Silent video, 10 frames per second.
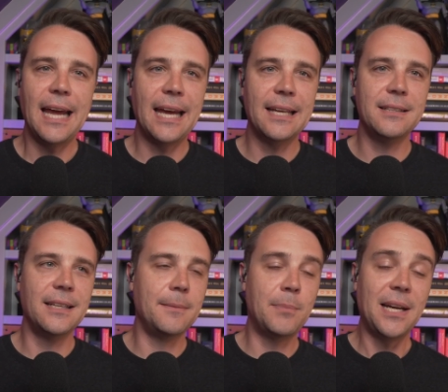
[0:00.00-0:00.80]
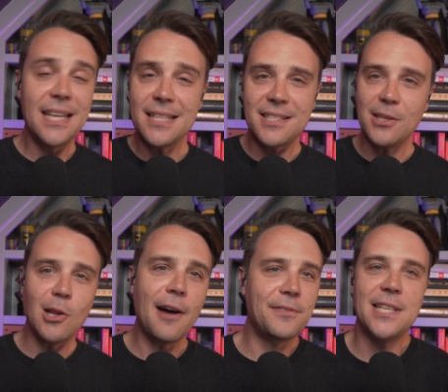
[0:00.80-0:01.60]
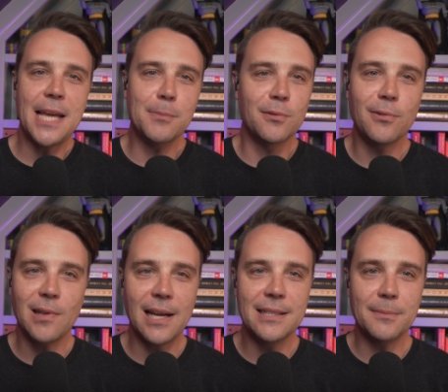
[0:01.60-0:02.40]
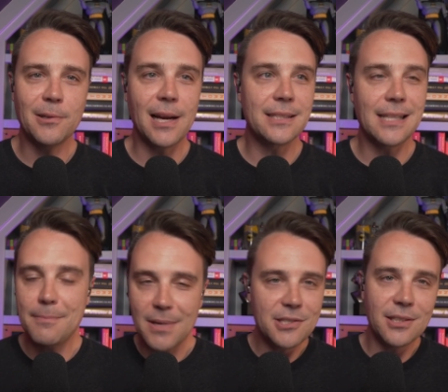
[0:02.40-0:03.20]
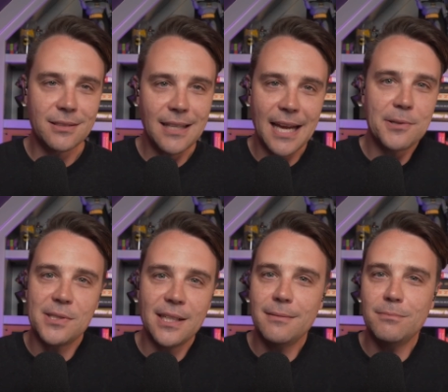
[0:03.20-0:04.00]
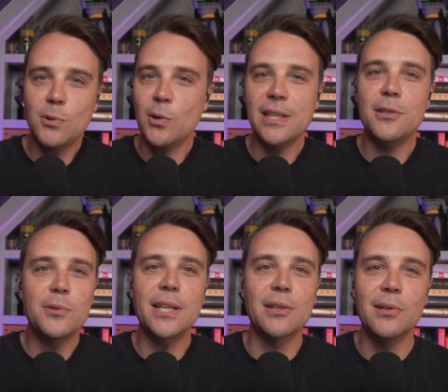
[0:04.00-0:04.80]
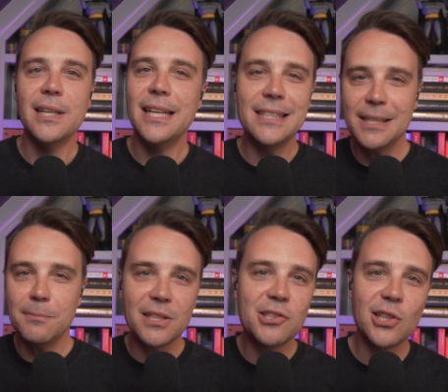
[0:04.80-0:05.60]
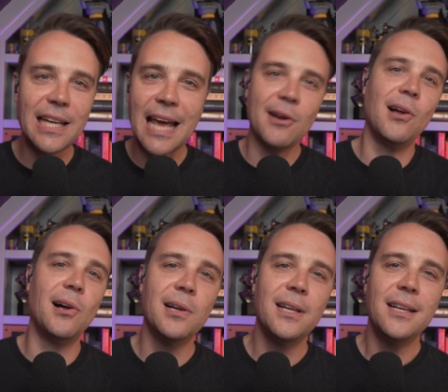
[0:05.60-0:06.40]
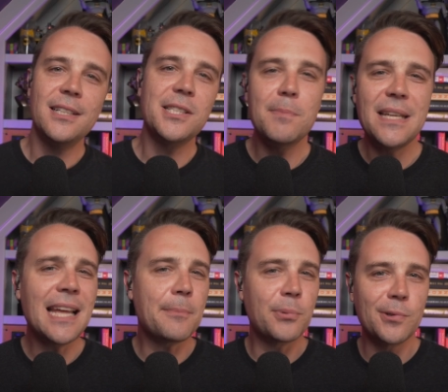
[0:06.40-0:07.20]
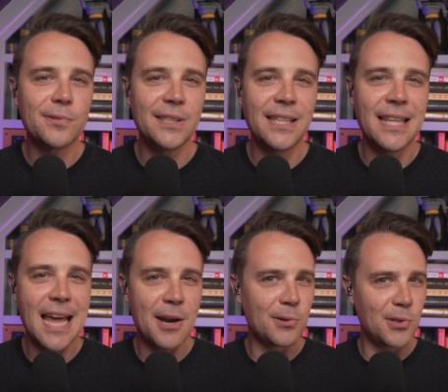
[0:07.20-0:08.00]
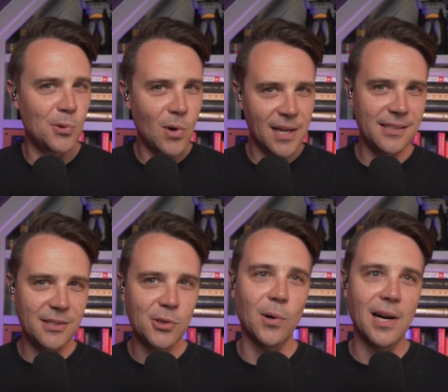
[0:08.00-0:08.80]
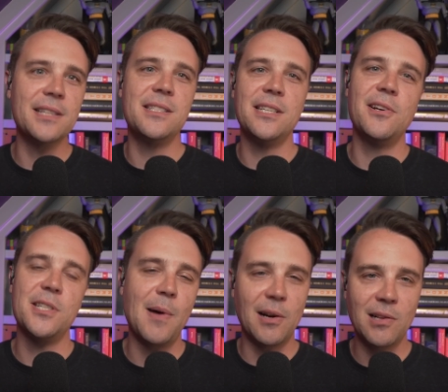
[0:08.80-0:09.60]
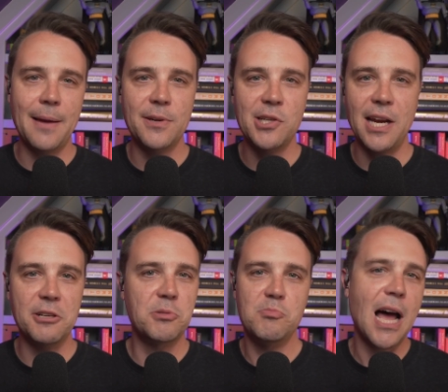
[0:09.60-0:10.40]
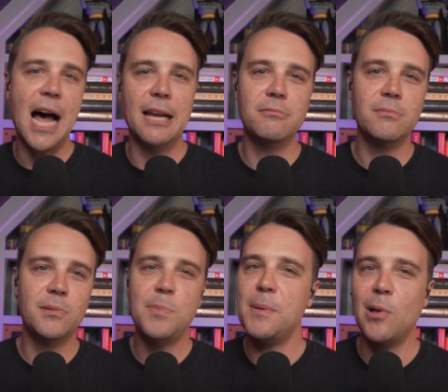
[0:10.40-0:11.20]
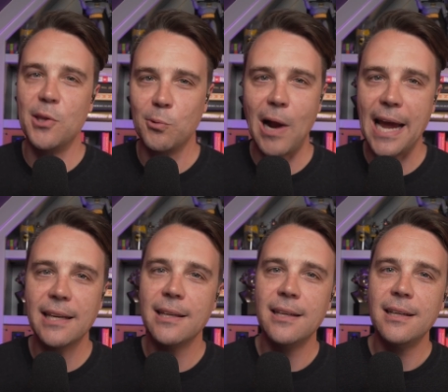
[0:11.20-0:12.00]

And but it is still off the table for a lot of Democrats. I mentioned the AOC Green New Deal. It didn't mention it at all. To me, that proves they're the ones who are unserious about climate change, not people on the right.